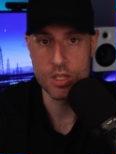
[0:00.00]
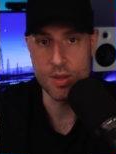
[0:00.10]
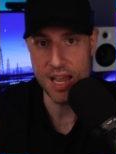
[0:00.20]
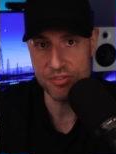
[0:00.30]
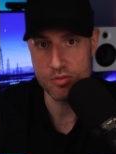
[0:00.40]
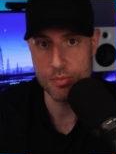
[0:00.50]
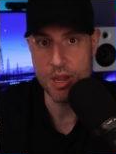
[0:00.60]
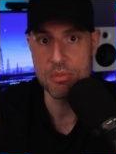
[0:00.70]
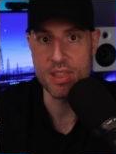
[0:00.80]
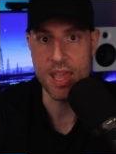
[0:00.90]
You have to
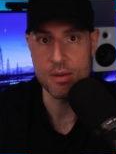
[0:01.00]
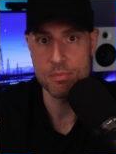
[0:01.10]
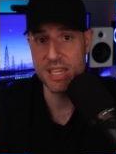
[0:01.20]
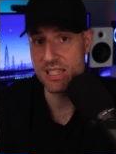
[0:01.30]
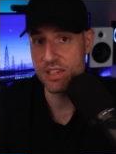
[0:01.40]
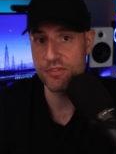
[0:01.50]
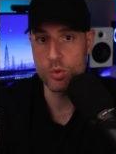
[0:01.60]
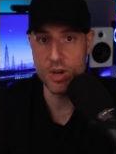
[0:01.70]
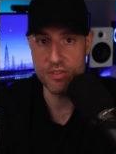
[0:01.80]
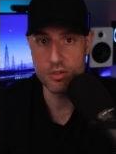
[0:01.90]
remember that because if
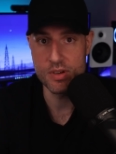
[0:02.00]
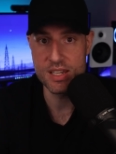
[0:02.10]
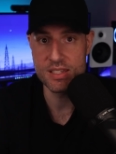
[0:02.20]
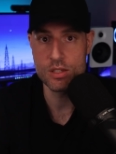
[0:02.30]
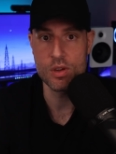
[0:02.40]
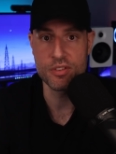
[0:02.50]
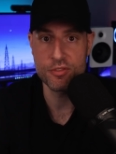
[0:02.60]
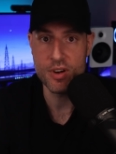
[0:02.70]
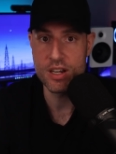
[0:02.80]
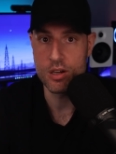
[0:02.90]
for whatever reason you have a
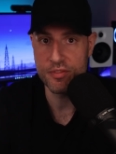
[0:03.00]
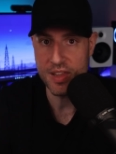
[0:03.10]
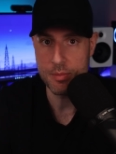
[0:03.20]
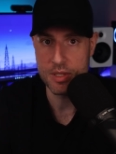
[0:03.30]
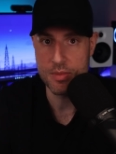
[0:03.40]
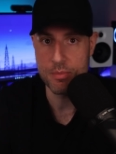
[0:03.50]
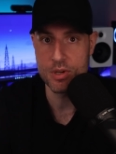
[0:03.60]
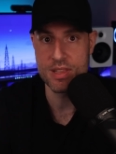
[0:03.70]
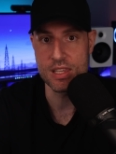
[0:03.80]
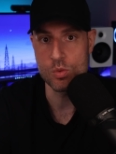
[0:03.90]
friend or a family
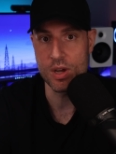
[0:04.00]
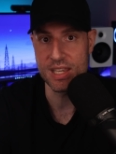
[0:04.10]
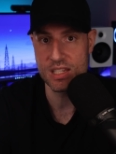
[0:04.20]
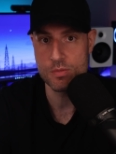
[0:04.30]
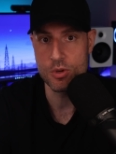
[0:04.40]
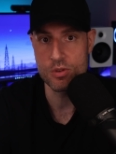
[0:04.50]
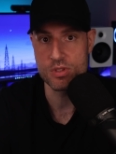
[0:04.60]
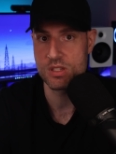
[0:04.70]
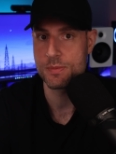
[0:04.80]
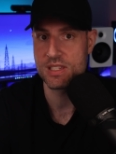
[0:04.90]
member that you want to
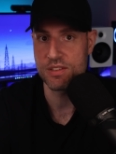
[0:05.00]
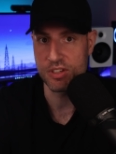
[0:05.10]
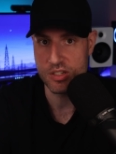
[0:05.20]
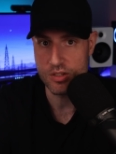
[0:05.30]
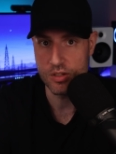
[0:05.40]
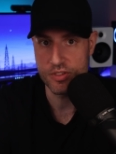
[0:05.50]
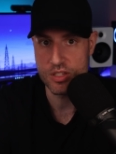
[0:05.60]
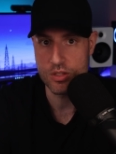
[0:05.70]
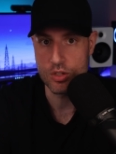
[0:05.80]
expose a specific service